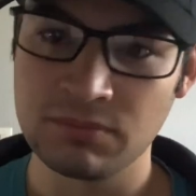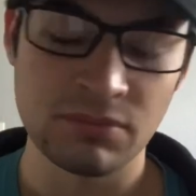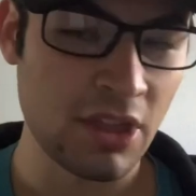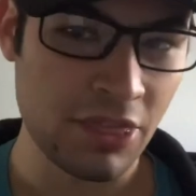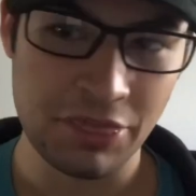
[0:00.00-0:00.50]

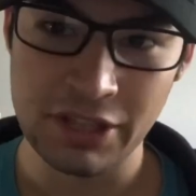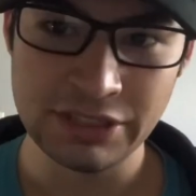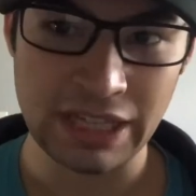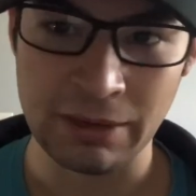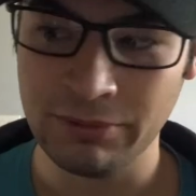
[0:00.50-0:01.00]

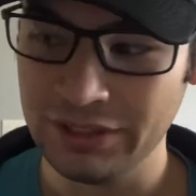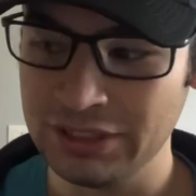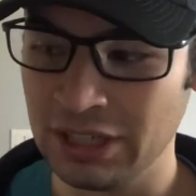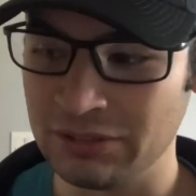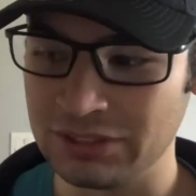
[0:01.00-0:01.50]
this. I really
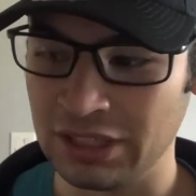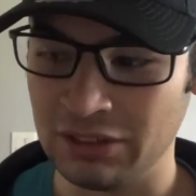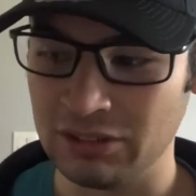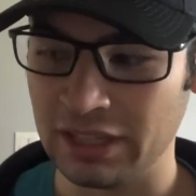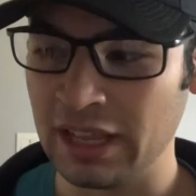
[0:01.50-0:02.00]
don't
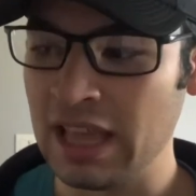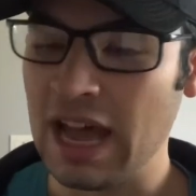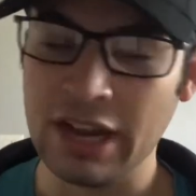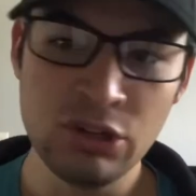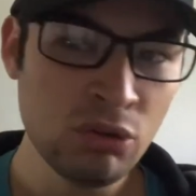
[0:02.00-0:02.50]
know. Like
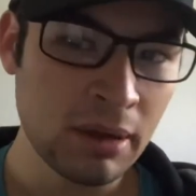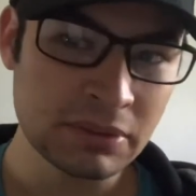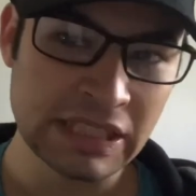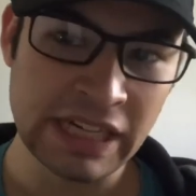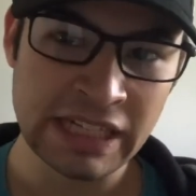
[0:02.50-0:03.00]
I knew I
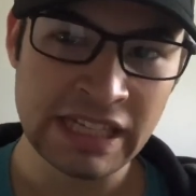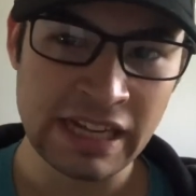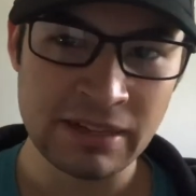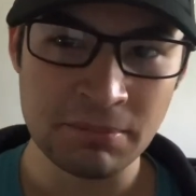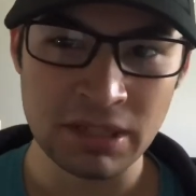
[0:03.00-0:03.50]
was going to get
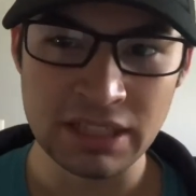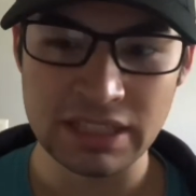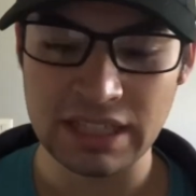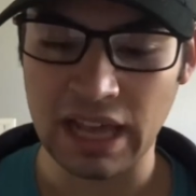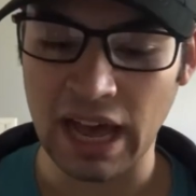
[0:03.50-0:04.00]
it,
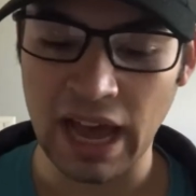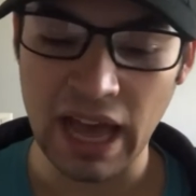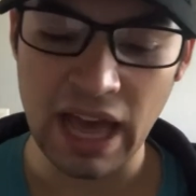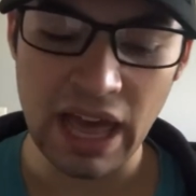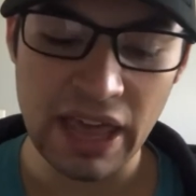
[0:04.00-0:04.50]
but
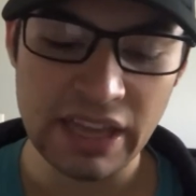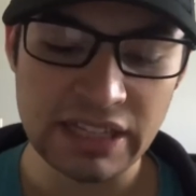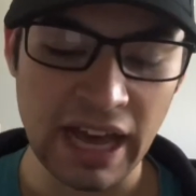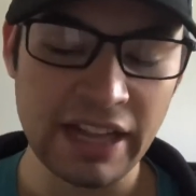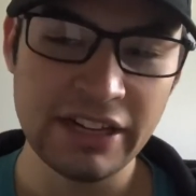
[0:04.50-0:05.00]

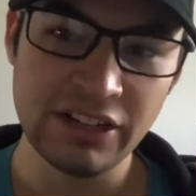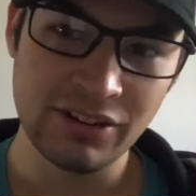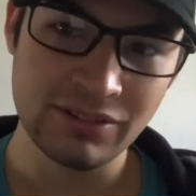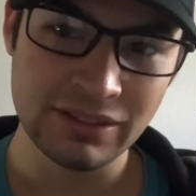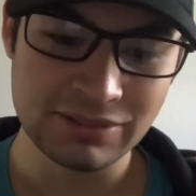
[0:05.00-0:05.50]
I didn't
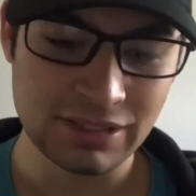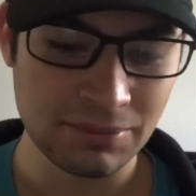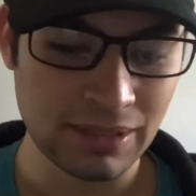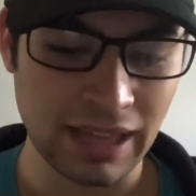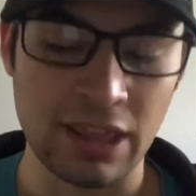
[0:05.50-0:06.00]
know it was going to
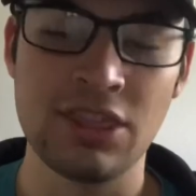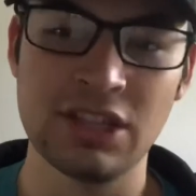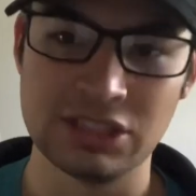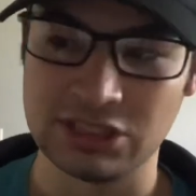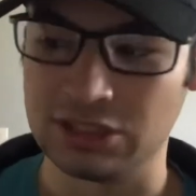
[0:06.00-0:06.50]
be like
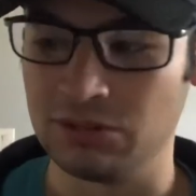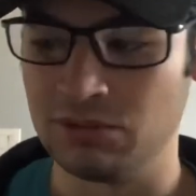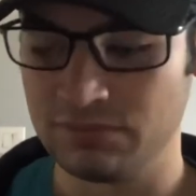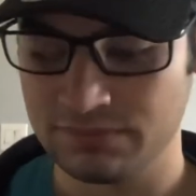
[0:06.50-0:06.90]
this soon